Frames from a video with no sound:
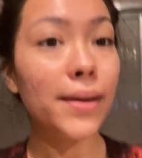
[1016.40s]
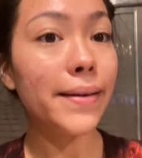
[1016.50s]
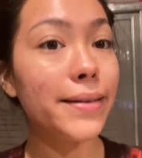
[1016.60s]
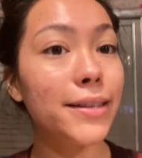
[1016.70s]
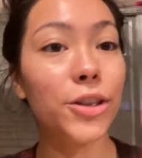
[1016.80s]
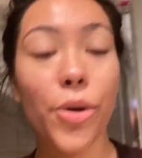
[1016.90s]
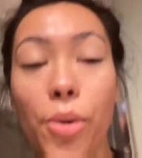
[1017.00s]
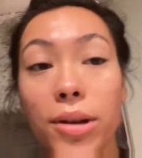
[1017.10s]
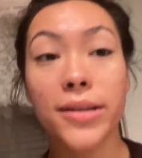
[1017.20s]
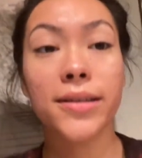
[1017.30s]
guys, so
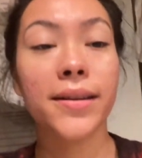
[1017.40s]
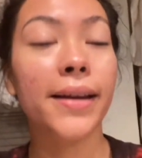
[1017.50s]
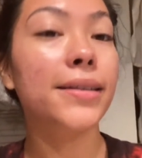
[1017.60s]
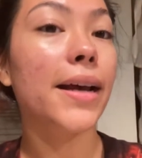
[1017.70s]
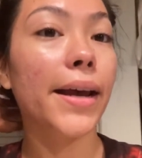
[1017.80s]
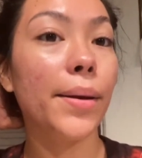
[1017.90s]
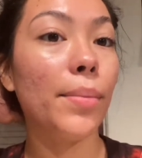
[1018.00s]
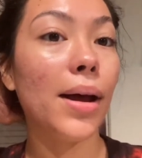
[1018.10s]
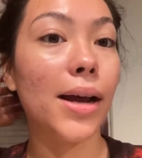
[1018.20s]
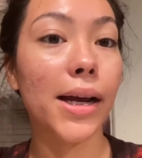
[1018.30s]
this is
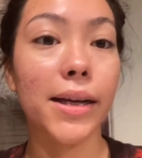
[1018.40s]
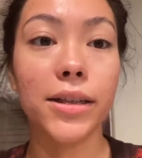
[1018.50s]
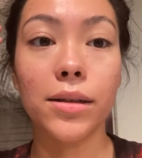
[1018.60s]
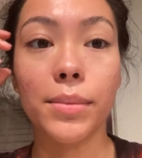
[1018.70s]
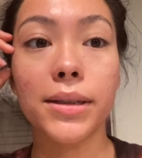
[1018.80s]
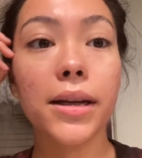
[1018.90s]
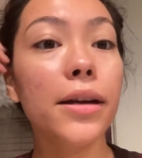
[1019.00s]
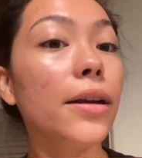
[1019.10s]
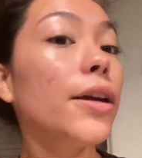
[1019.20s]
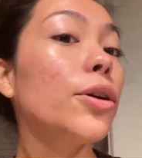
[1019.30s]
nighttime. I did my
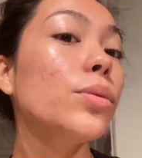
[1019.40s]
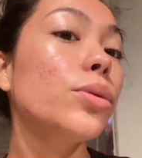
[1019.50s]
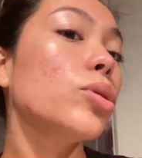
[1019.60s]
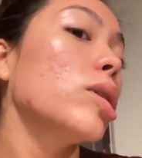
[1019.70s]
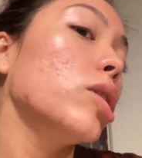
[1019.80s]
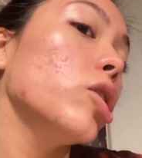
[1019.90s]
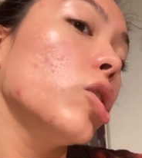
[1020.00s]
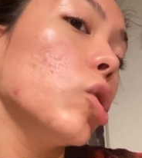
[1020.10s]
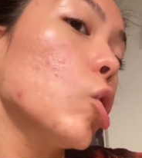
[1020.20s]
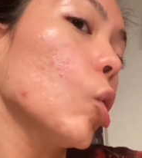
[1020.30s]
skincare
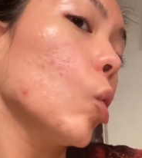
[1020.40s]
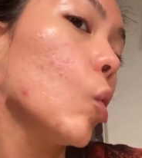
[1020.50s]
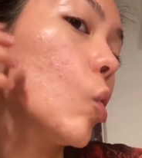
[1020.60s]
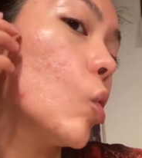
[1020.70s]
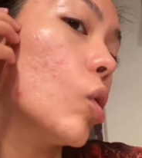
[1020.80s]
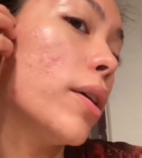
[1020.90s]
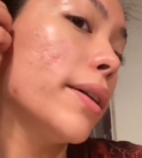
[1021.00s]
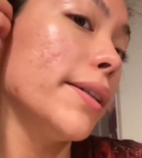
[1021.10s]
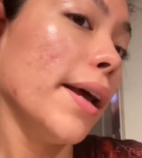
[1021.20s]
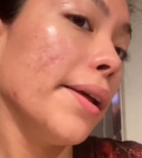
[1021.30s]
routine
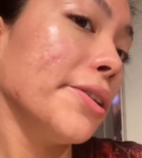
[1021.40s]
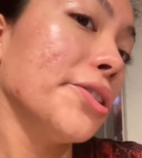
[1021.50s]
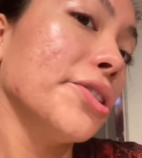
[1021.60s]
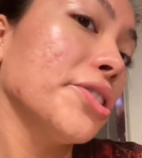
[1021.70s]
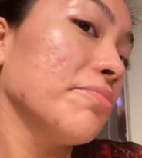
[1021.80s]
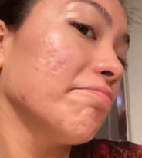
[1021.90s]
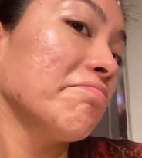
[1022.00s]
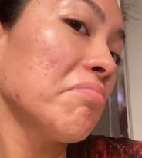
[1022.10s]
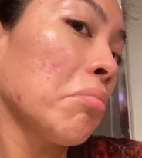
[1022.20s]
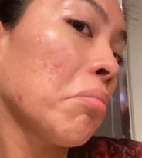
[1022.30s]
and yeah, just
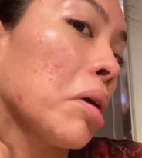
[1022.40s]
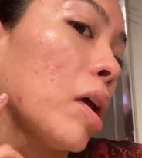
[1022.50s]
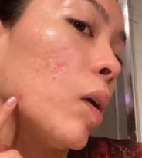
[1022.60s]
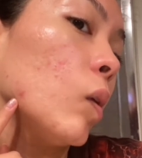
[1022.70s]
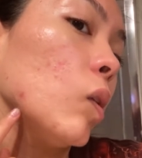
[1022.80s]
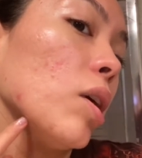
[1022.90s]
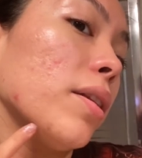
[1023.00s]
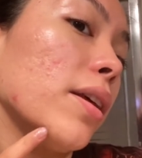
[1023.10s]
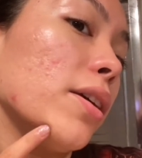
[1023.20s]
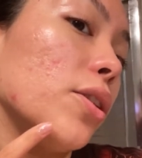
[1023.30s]

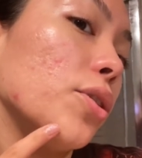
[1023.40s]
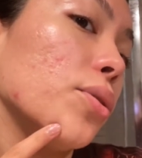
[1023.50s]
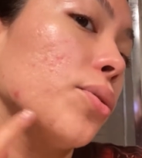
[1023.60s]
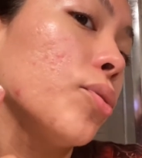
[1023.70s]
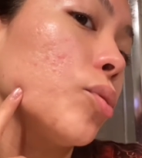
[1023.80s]
nothing new,